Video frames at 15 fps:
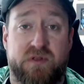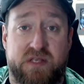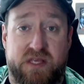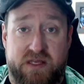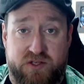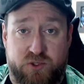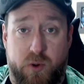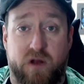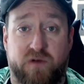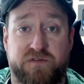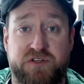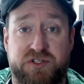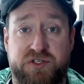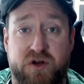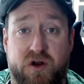12 to
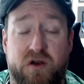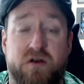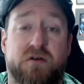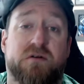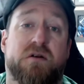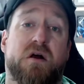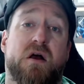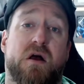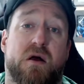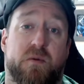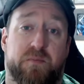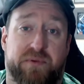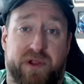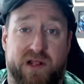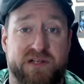start,
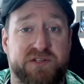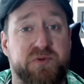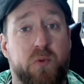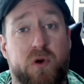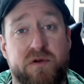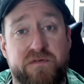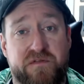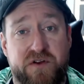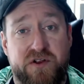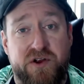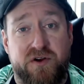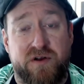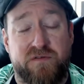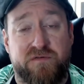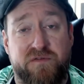plus 1 for
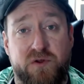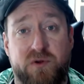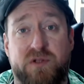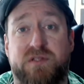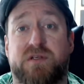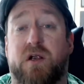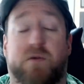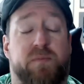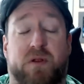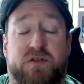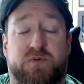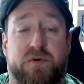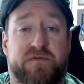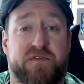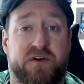your influence, or plus
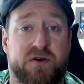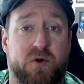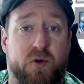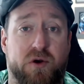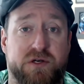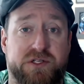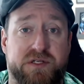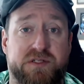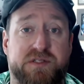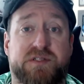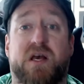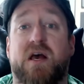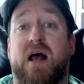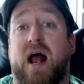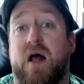1 for your origins,
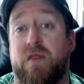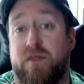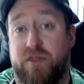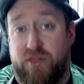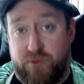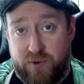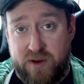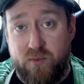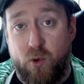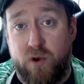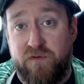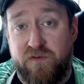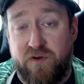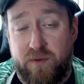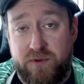and then 3 more
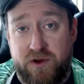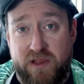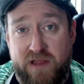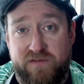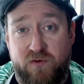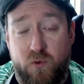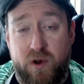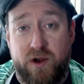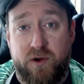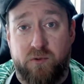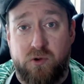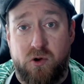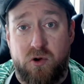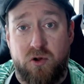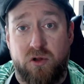from your level 1 at
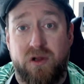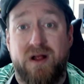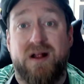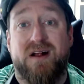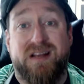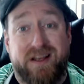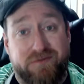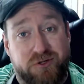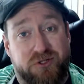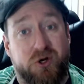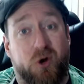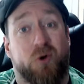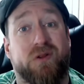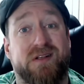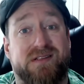roll, gives you a
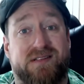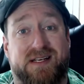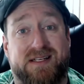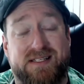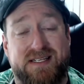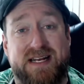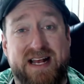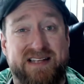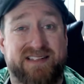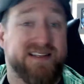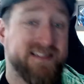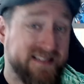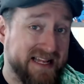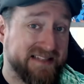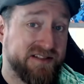total of 16
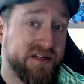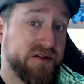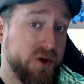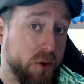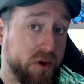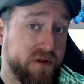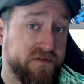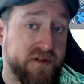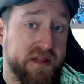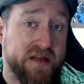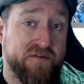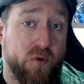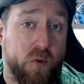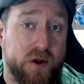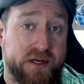essence. That's the total of a
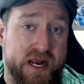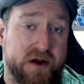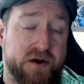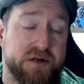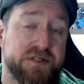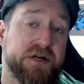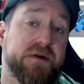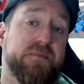level 1 character.